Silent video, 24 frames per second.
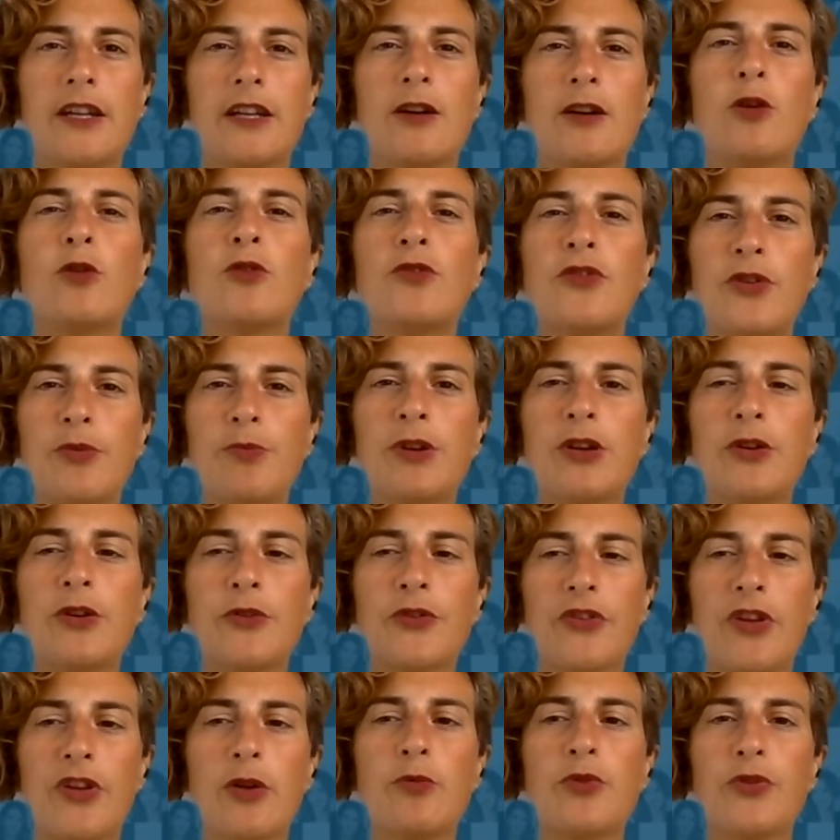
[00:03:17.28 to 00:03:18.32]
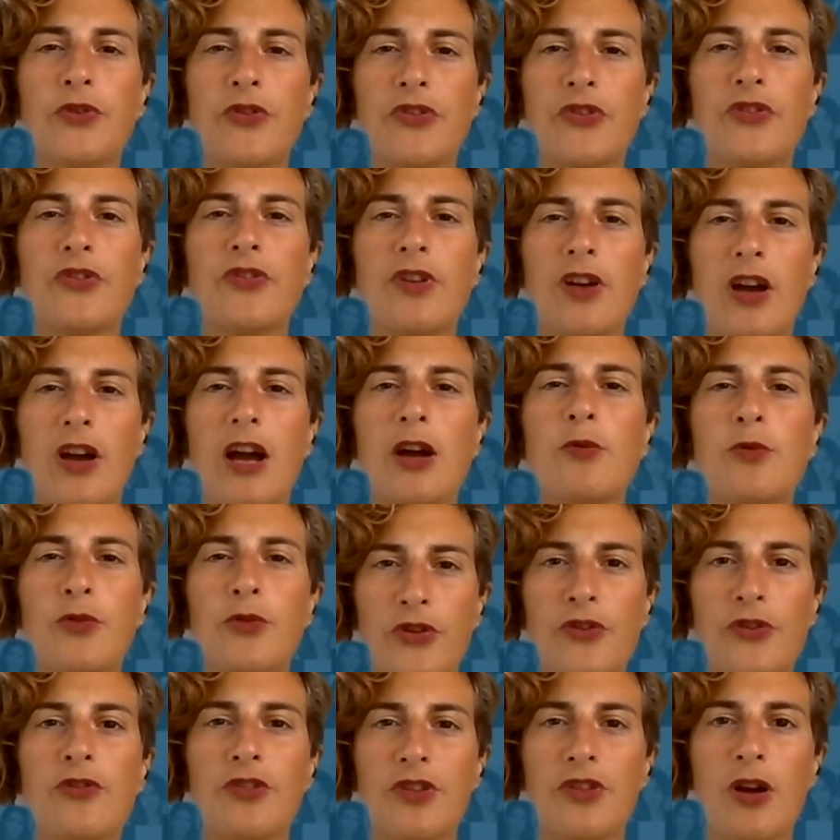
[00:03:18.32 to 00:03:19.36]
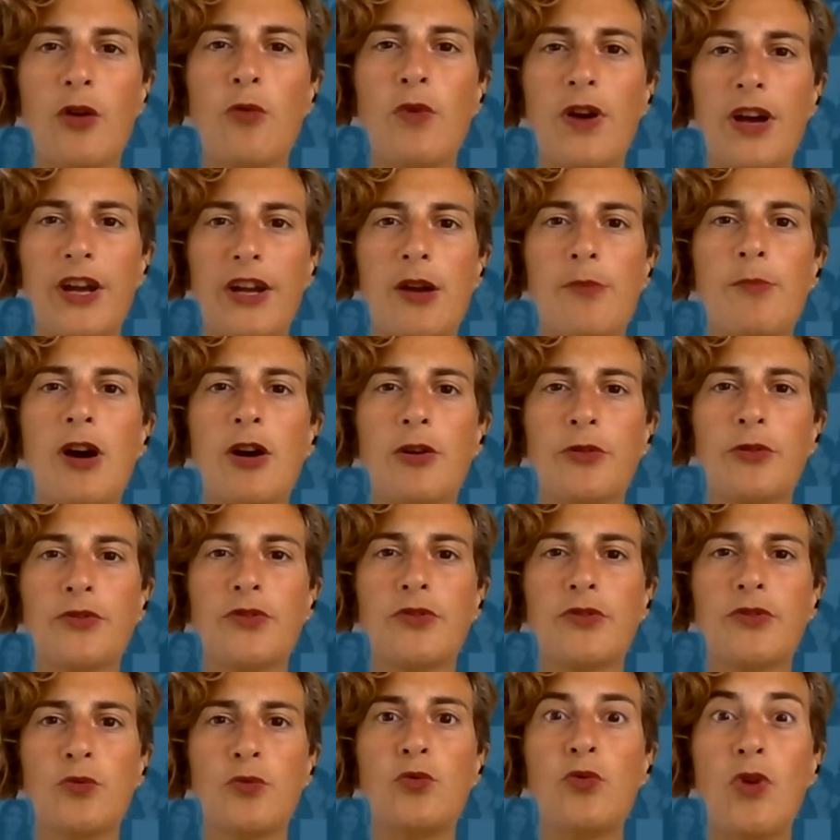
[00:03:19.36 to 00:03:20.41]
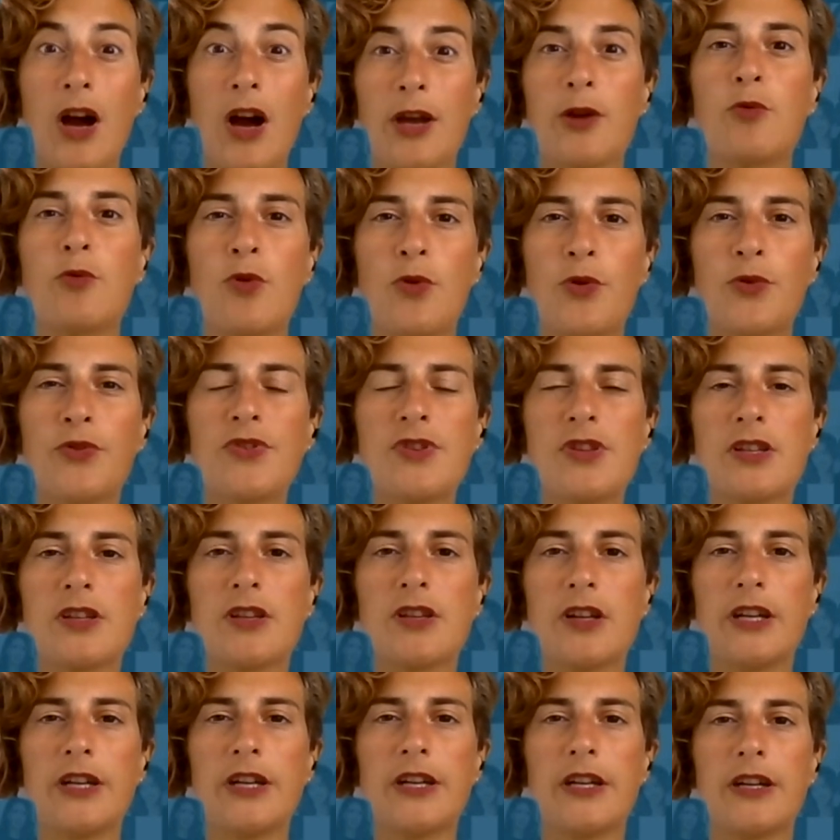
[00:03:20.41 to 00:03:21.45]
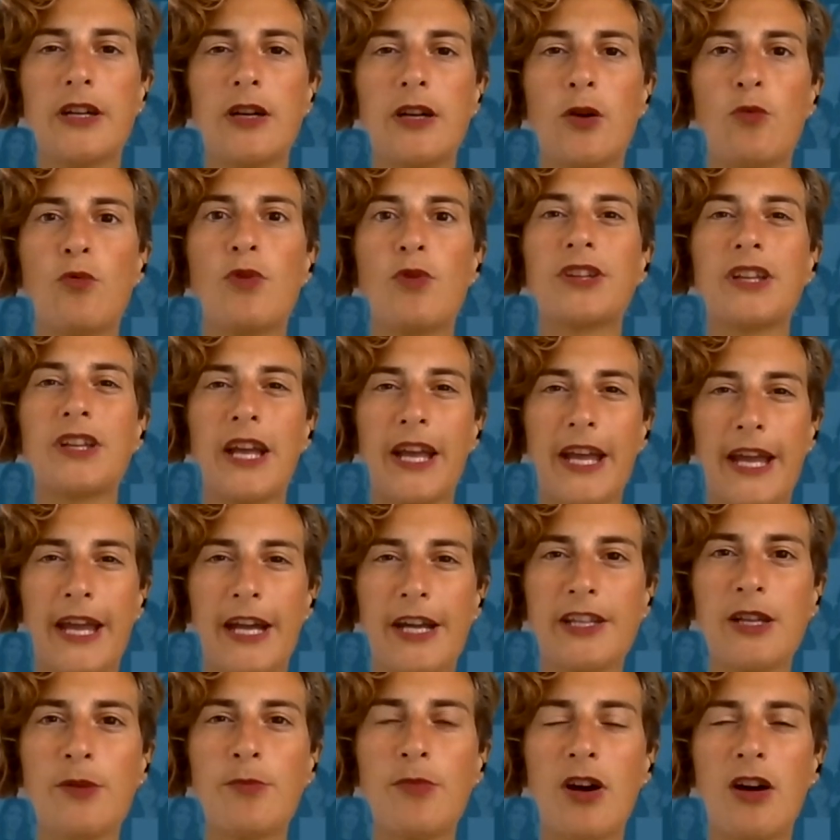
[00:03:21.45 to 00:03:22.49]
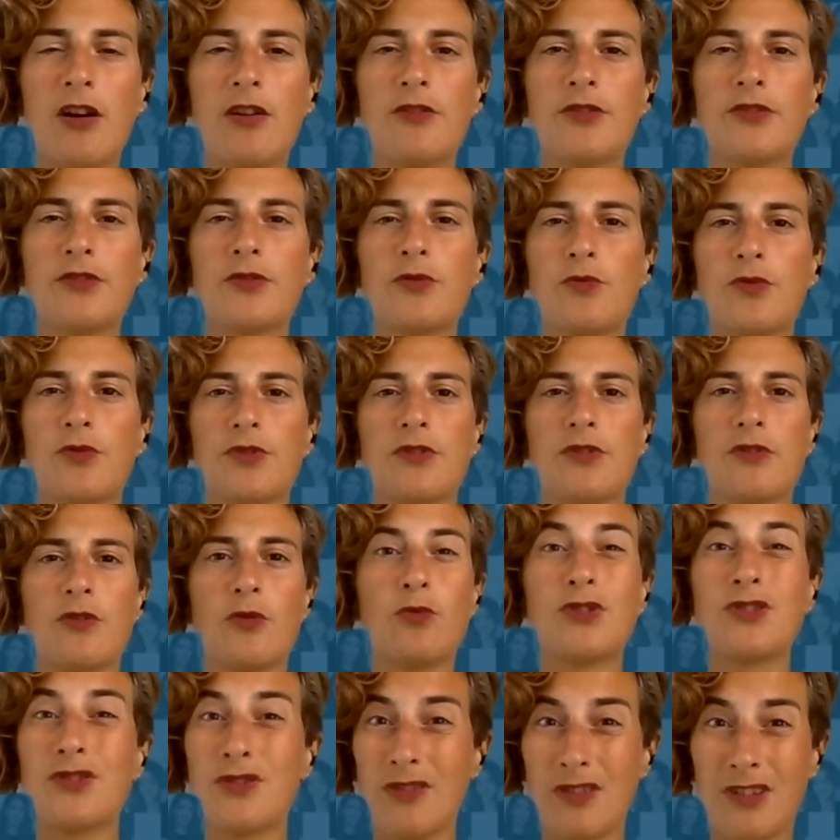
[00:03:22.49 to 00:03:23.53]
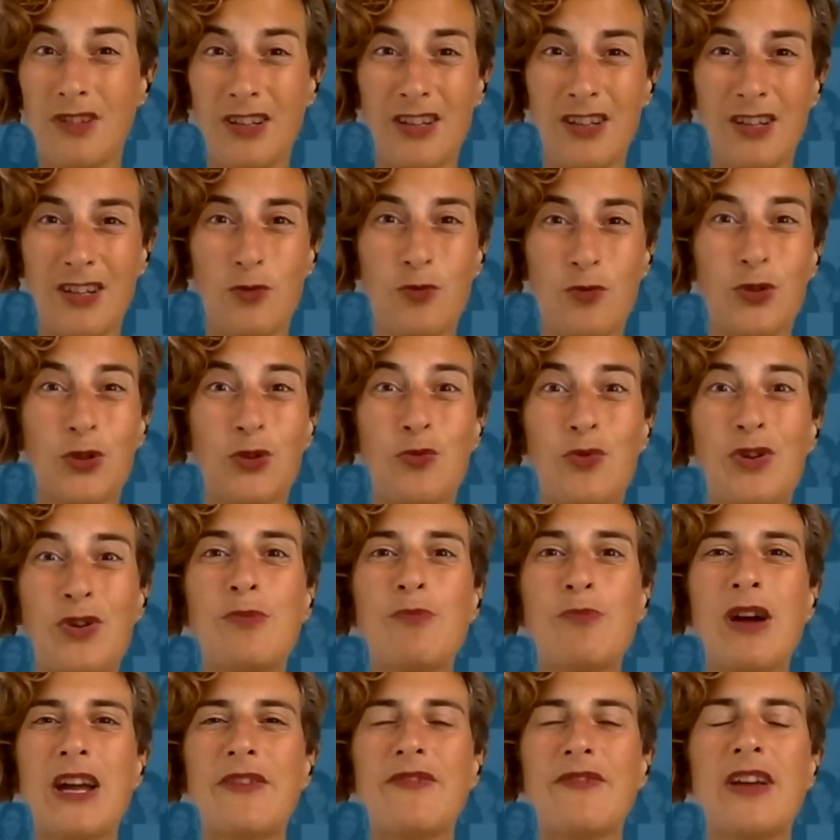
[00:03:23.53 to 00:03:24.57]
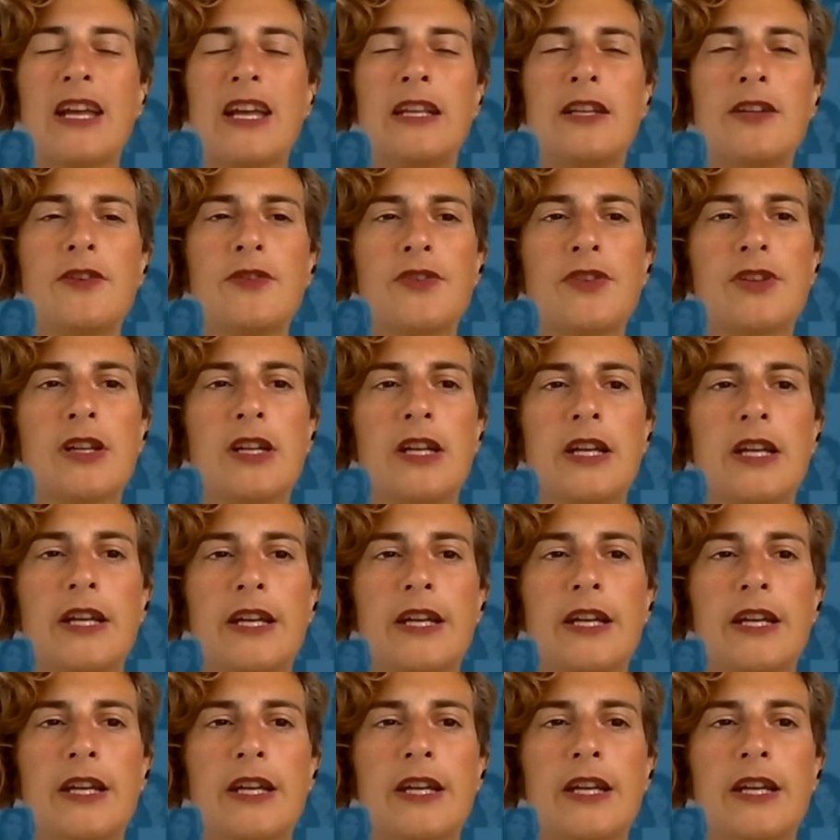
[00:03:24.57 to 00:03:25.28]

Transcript: also because I was not aware about who I was, what I cared about, what were my values.